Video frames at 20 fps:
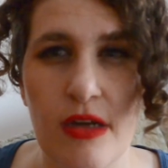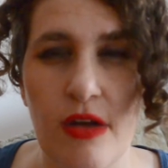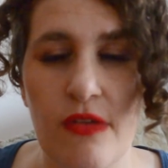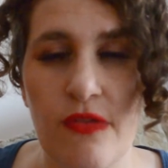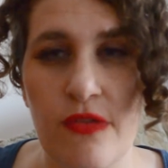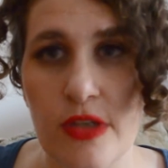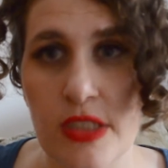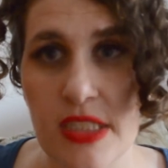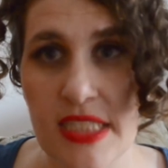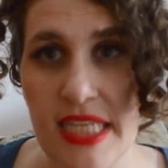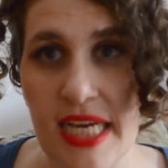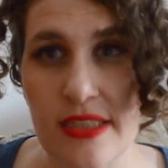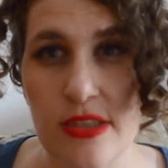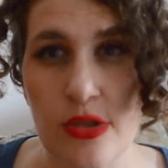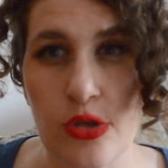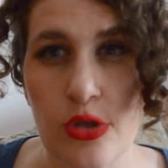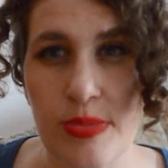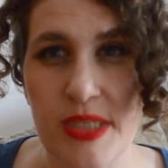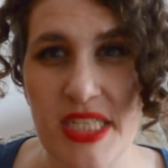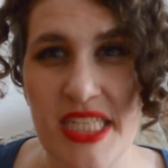a full-size
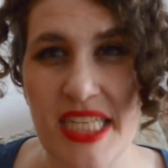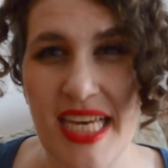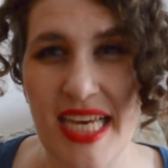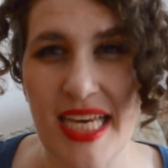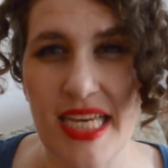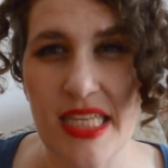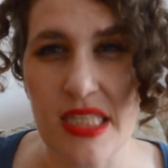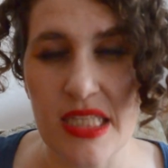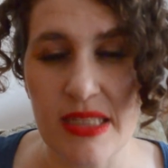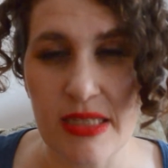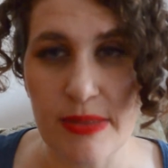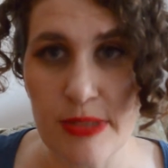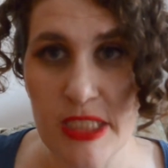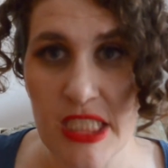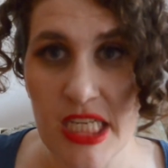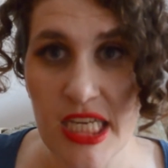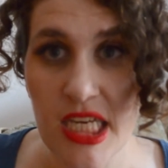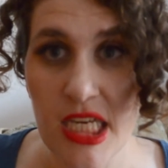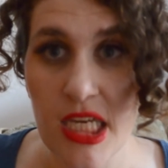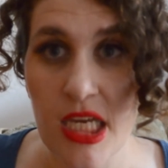Urban Decay
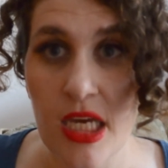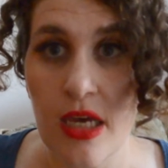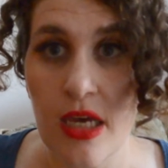lipstick